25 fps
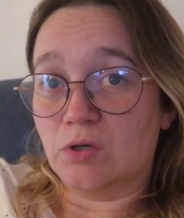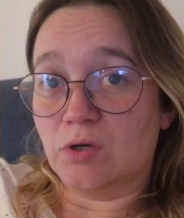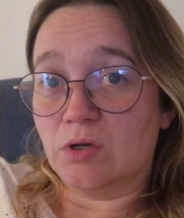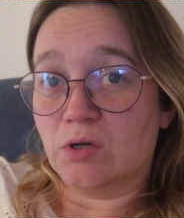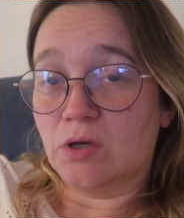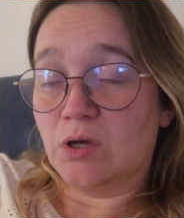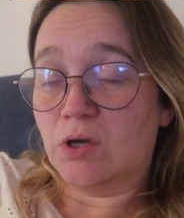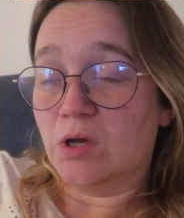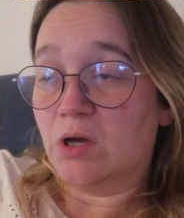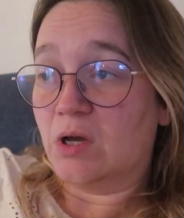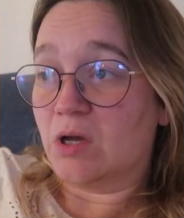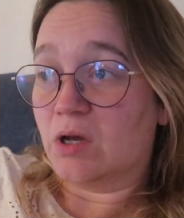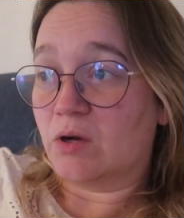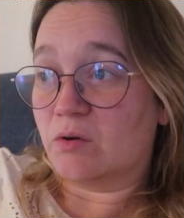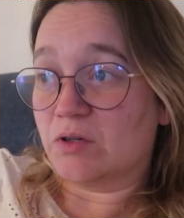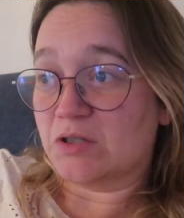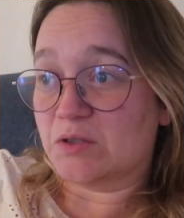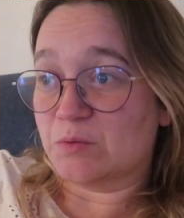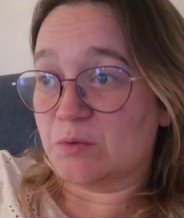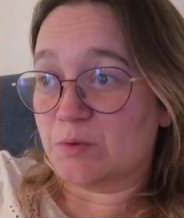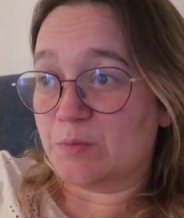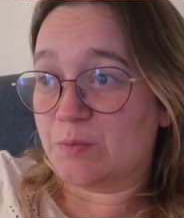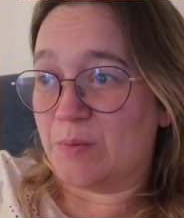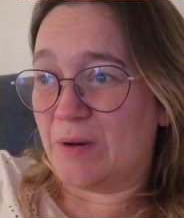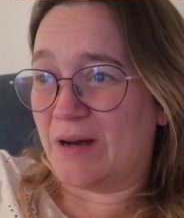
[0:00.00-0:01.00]
the
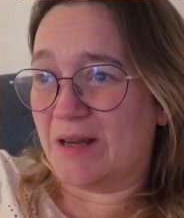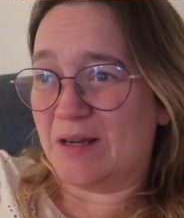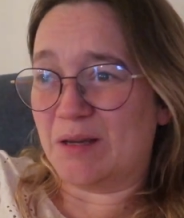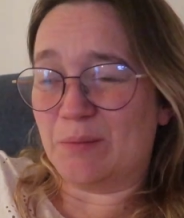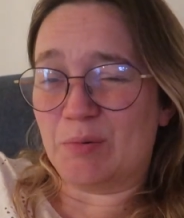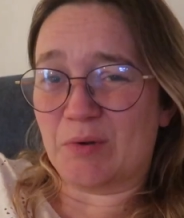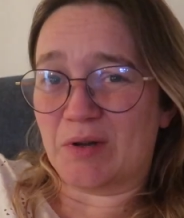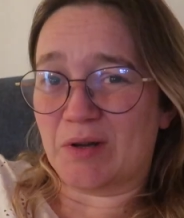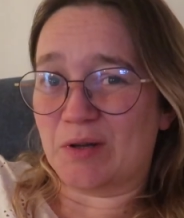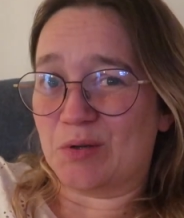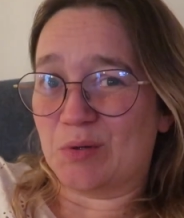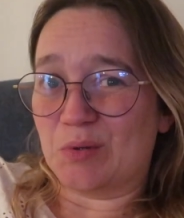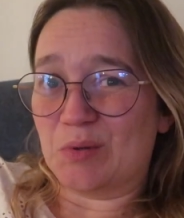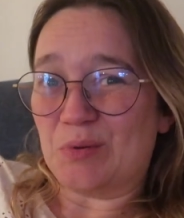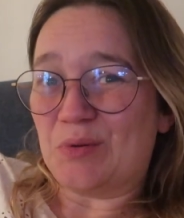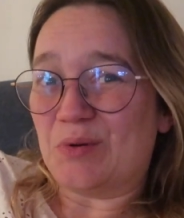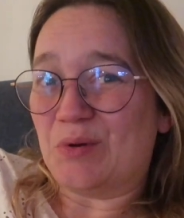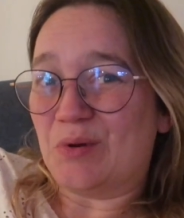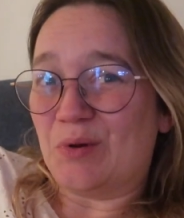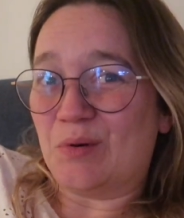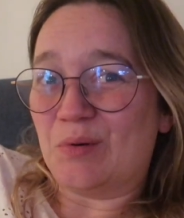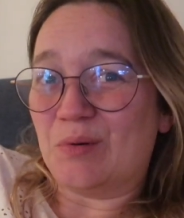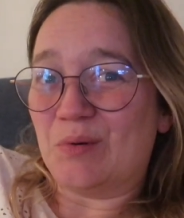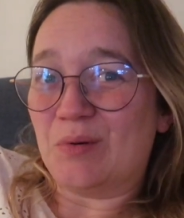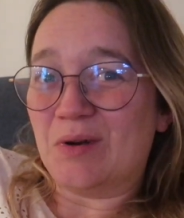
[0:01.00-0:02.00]
Christmas party, but I don't
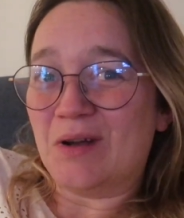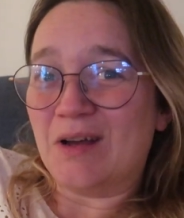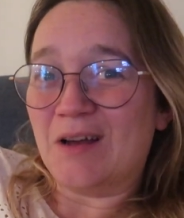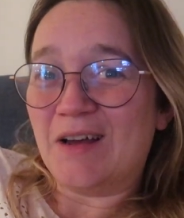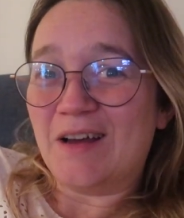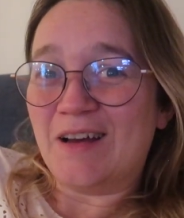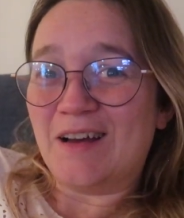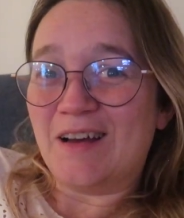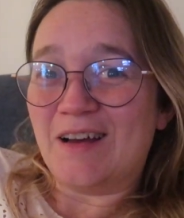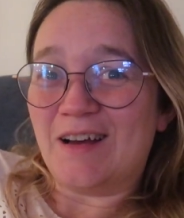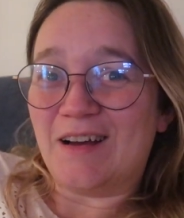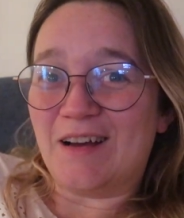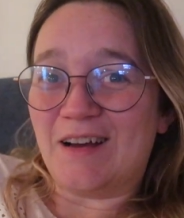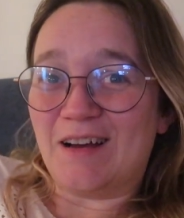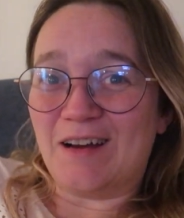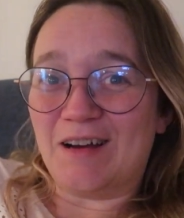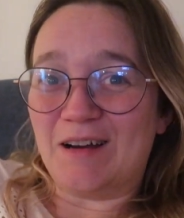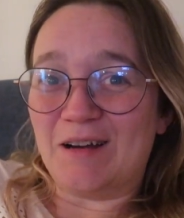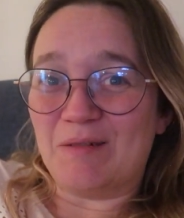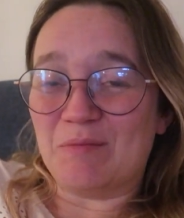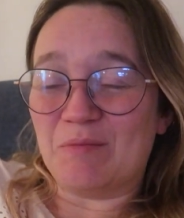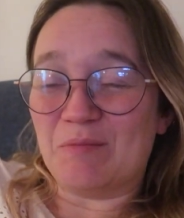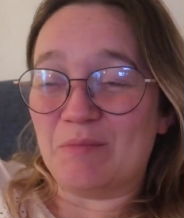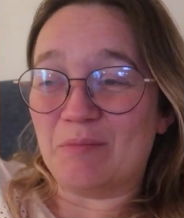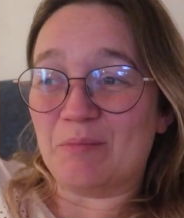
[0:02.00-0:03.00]
know.
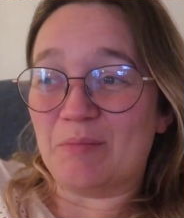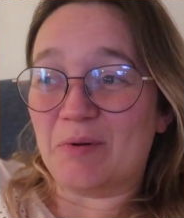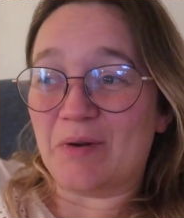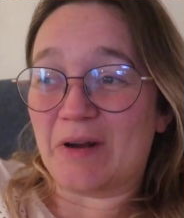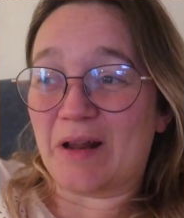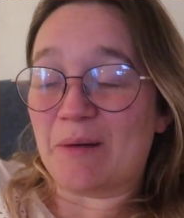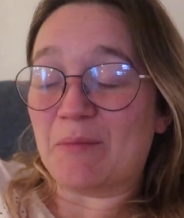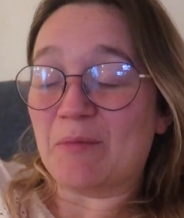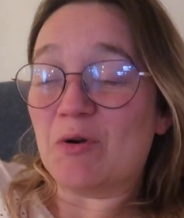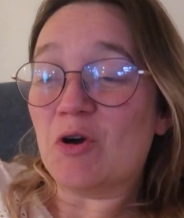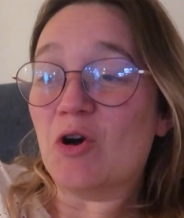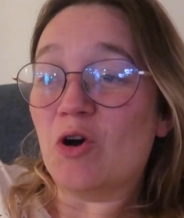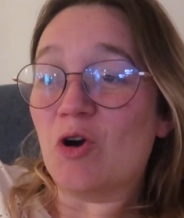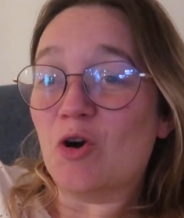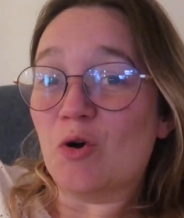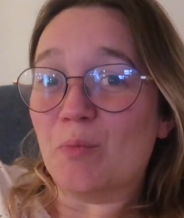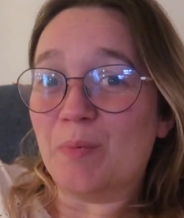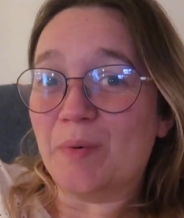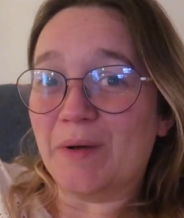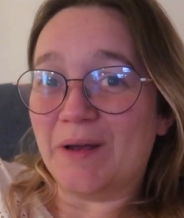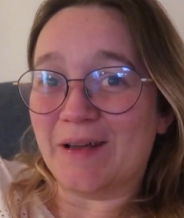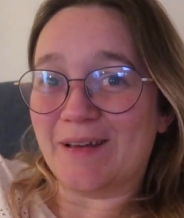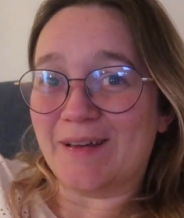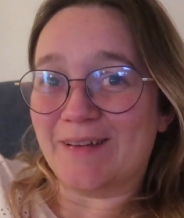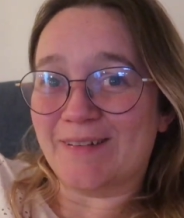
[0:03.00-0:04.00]
Um, but I'm
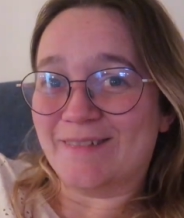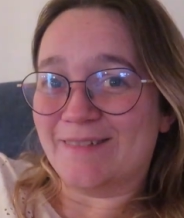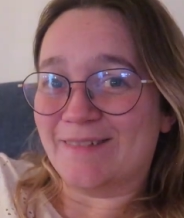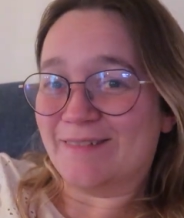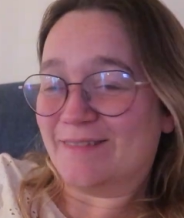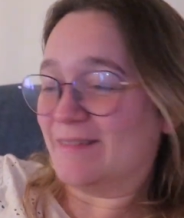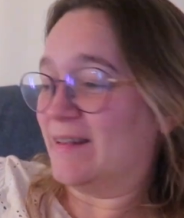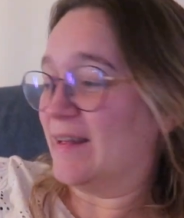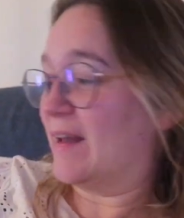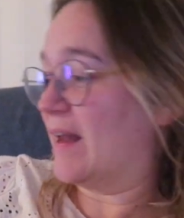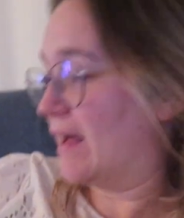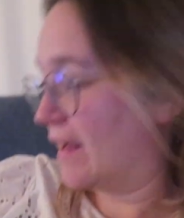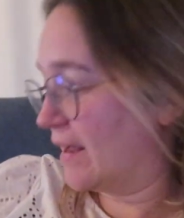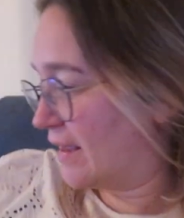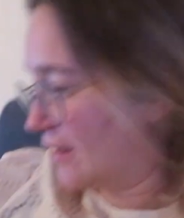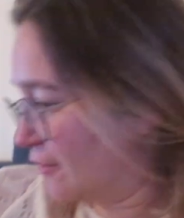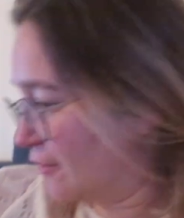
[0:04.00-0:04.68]
hoping that I